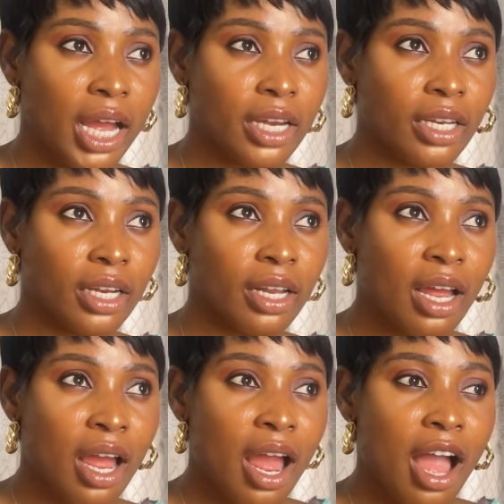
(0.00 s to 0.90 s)
And then
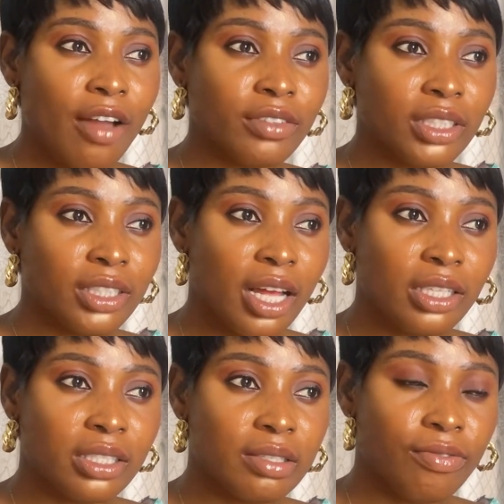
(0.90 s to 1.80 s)
after
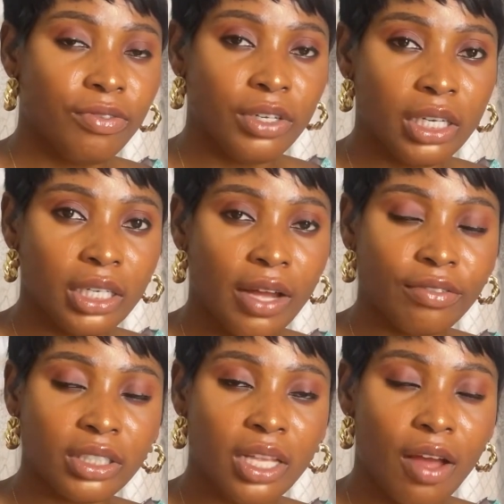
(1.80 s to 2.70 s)
that feeling,
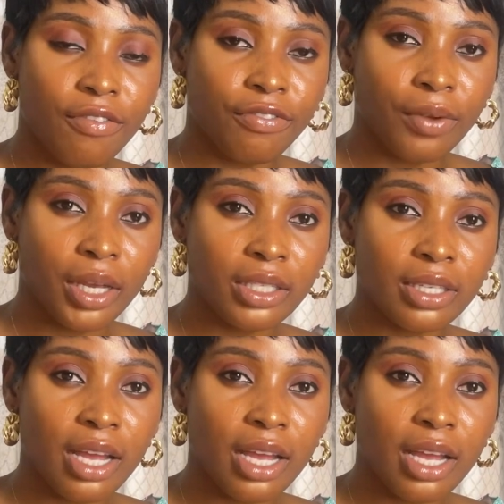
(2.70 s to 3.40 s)
after that phase,